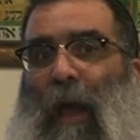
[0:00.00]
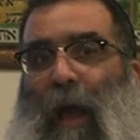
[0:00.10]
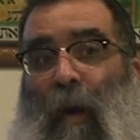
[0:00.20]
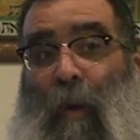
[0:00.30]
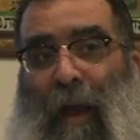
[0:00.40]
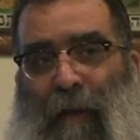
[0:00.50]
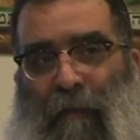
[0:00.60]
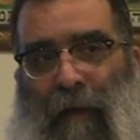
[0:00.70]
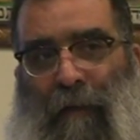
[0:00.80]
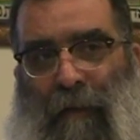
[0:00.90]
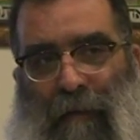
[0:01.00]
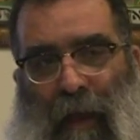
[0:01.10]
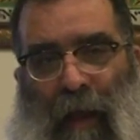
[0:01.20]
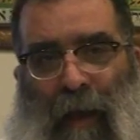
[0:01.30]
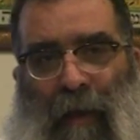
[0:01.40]
However, at the
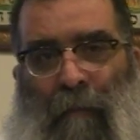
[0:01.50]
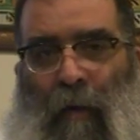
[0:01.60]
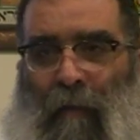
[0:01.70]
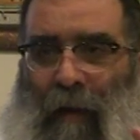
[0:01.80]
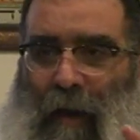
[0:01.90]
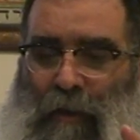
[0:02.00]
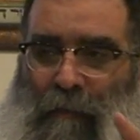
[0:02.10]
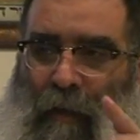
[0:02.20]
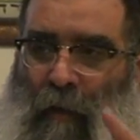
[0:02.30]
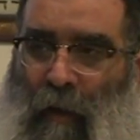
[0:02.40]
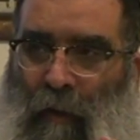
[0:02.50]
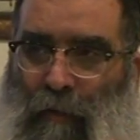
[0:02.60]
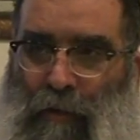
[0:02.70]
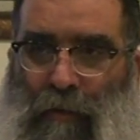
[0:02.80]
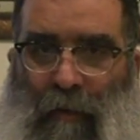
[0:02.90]
time of Achashverosh,